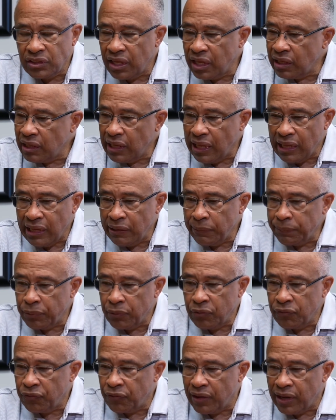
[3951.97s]
Not a
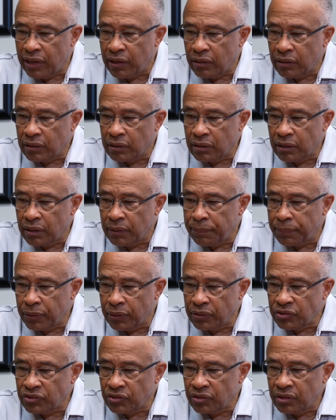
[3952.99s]
high-profile
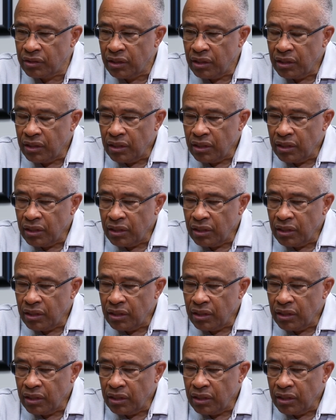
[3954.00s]
person.